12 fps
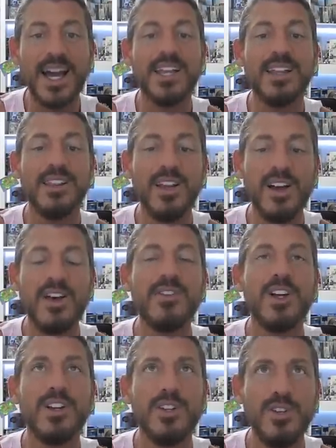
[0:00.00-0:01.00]
I
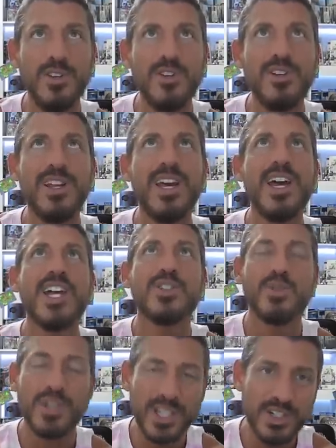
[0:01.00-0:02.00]
love a good
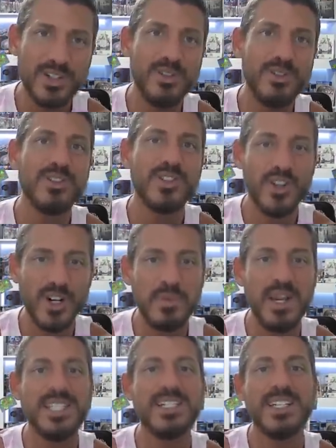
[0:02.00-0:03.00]
traditional
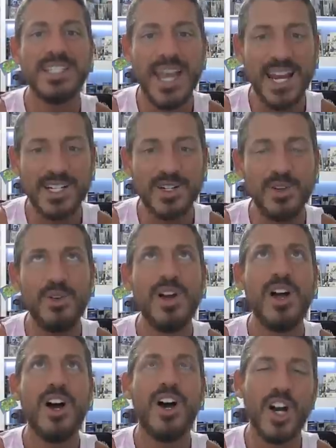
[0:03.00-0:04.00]
turn-based tactical
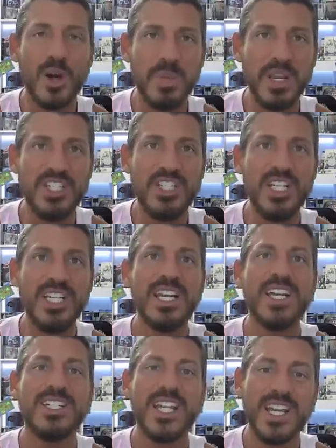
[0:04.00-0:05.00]
RPG
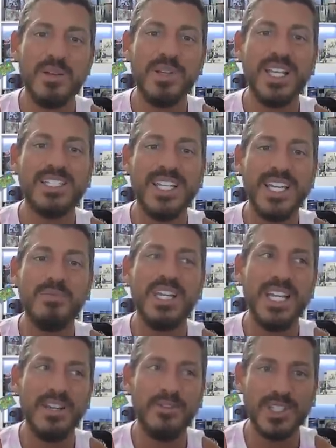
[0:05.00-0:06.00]
taking place in
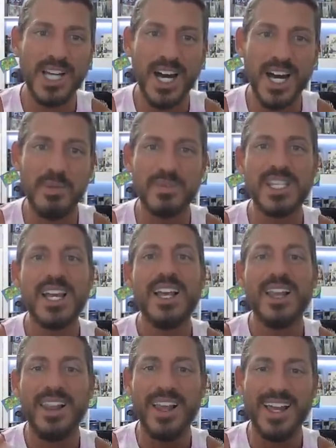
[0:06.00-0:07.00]
medieval times
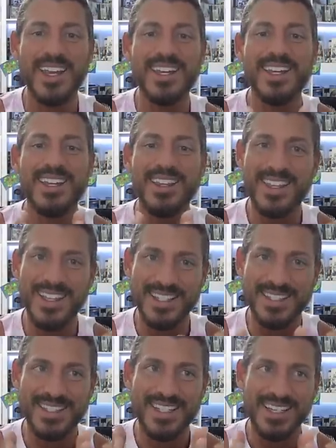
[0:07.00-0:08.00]
like
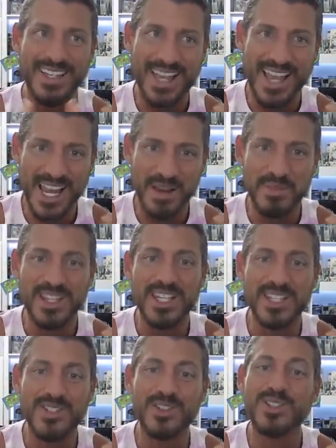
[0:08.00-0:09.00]
this game.
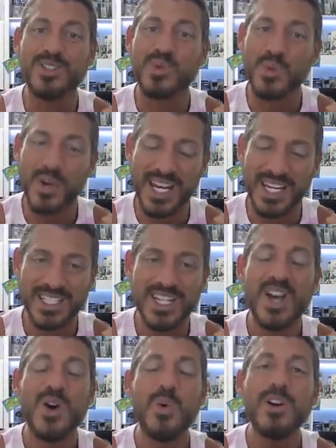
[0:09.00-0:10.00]
This looks great.
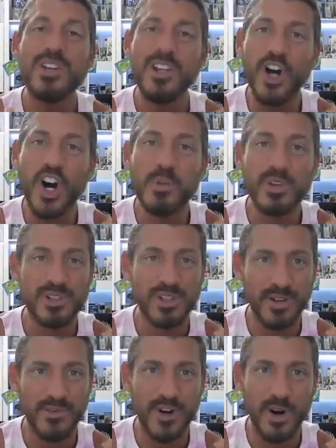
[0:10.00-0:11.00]
What are y'all most
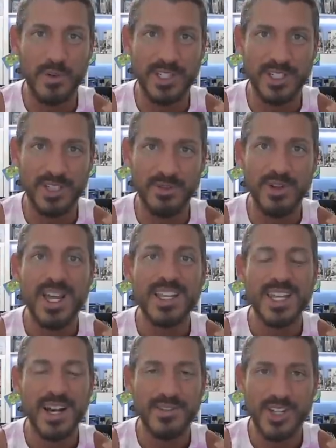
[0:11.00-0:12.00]
looking forward to
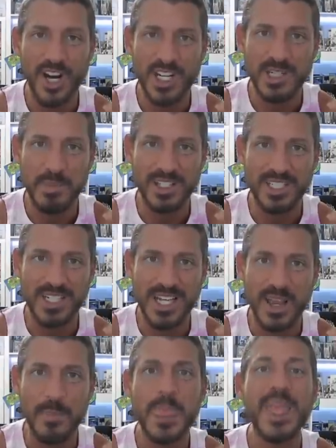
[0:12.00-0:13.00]
that I've talked about
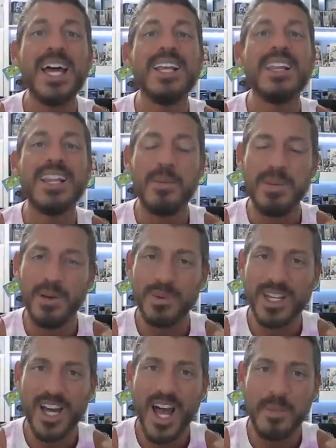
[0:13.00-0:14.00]
today? Let me know
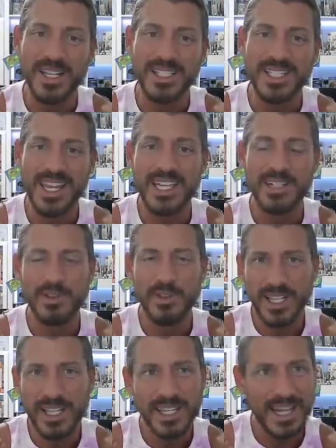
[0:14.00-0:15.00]
in the comments, and if
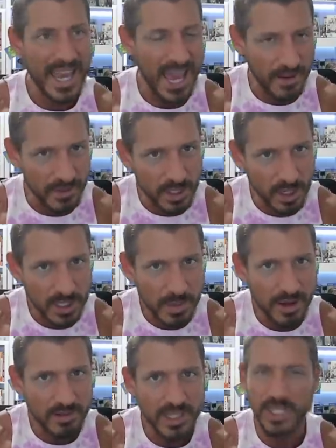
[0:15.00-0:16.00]
there's anything that I haven't talked
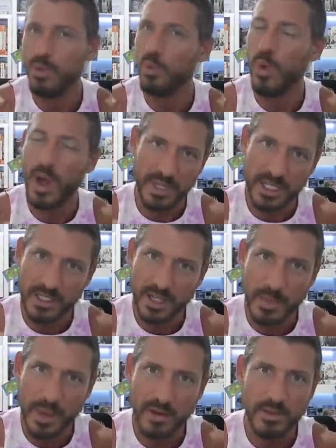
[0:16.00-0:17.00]
about that you want me to
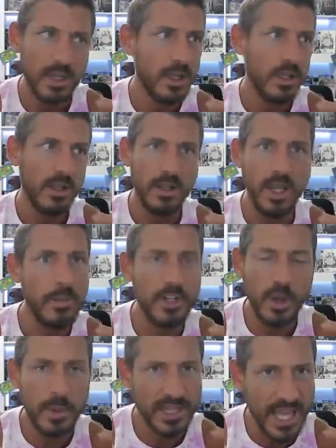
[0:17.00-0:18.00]
talk about, let me
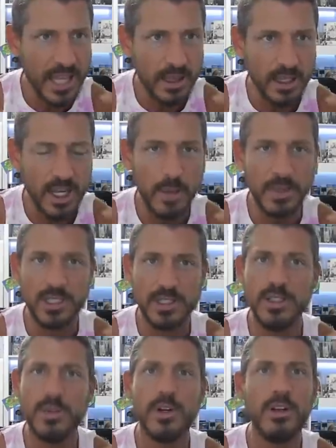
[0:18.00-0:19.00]
know about that in the
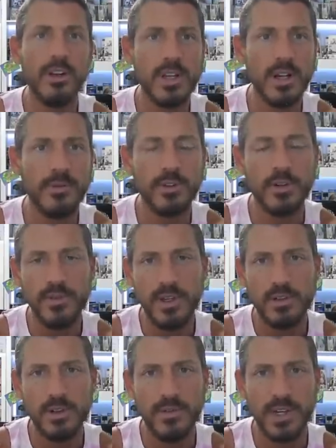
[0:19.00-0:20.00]
comments too, and I'll look it up for a
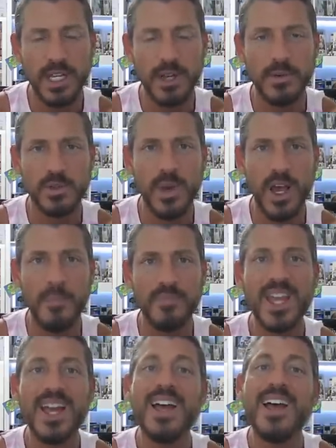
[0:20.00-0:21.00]
future video as well.
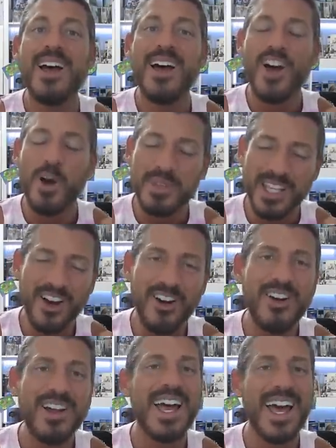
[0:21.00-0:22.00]
Hope that
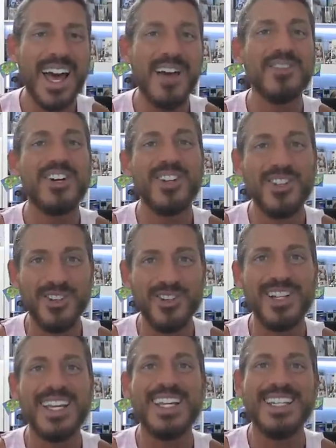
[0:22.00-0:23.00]
y'all have a
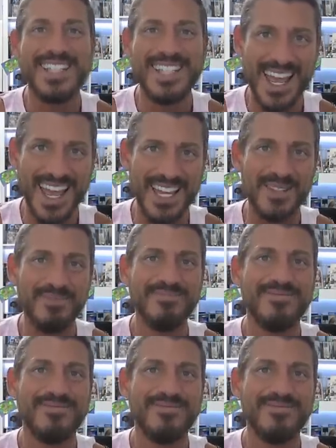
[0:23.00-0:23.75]
good day.